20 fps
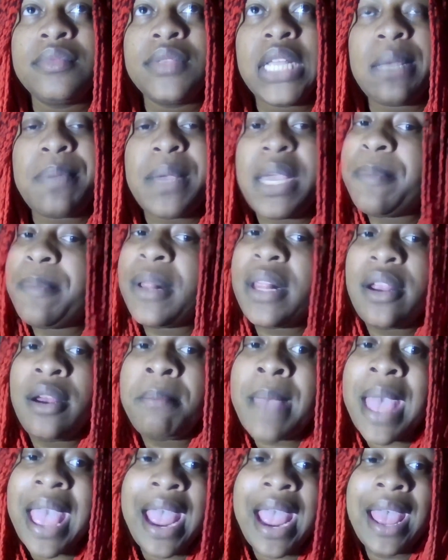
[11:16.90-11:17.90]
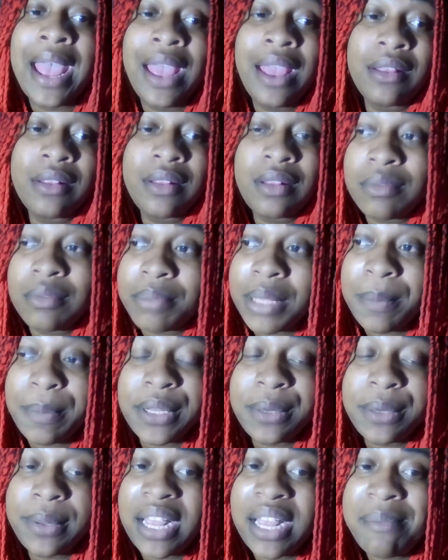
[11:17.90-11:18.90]
people are mad. People
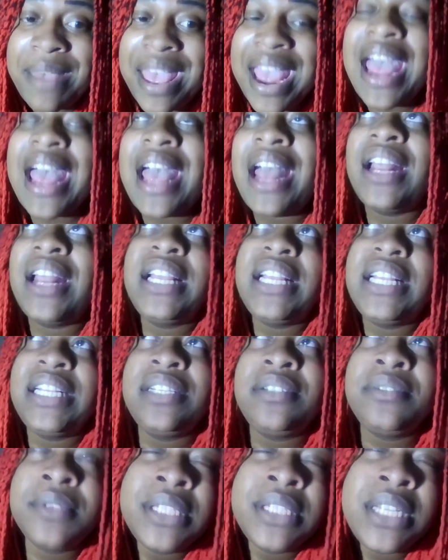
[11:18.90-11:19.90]
are really mad. And,